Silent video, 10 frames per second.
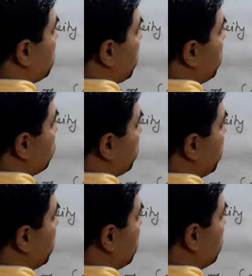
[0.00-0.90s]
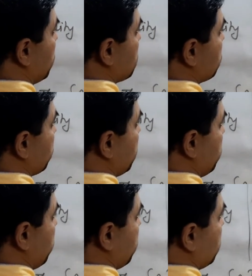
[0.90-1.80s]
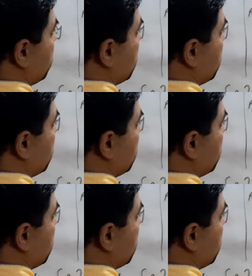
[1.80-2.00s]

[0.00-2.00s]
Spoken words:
9 to 18 plus 5,